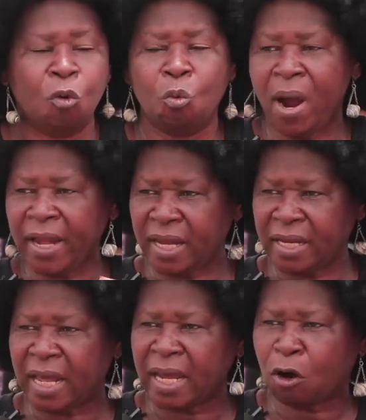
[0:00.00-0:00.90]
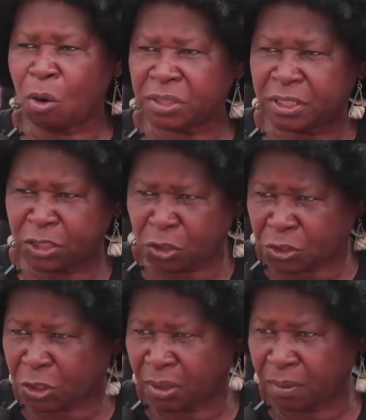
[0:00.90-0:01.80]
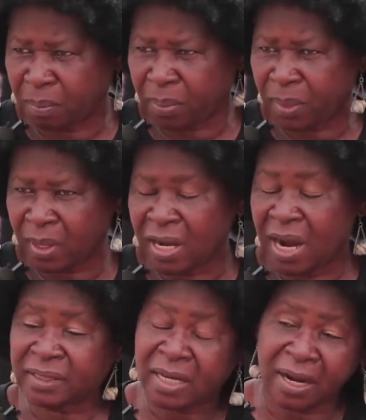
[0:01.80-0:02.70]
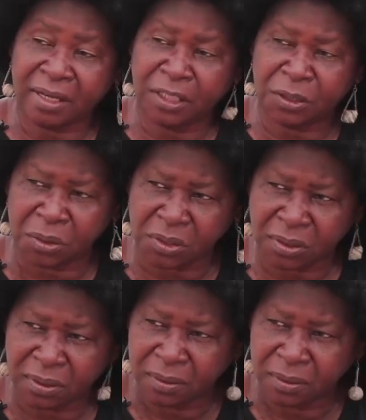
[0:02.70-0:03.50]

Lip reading: when the Constitution has guaranteed us